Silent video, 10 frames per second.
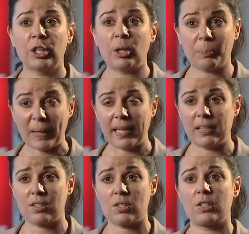your
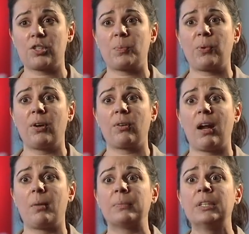paid search
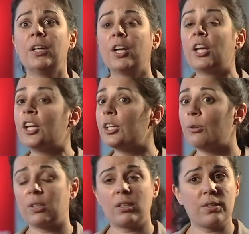program,
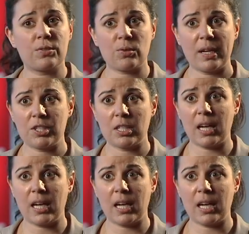you can go straight to